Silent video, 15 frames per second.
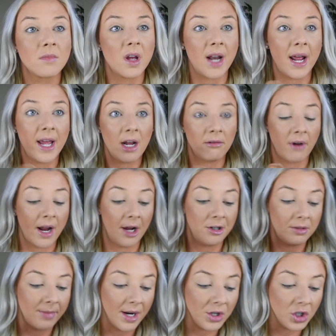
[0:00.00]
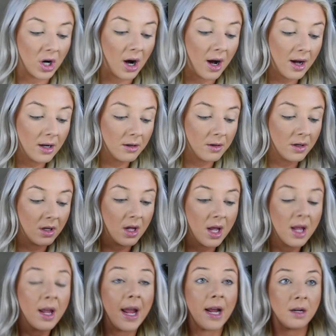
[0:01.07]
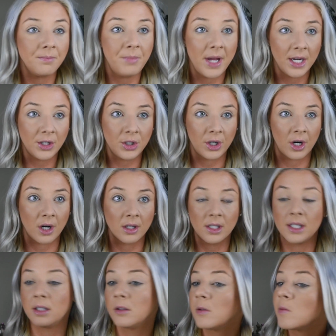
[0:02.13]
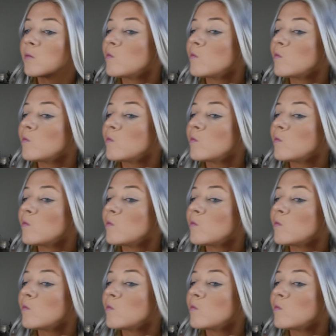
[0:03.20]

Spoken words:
and I hit right under my jaw. In pictures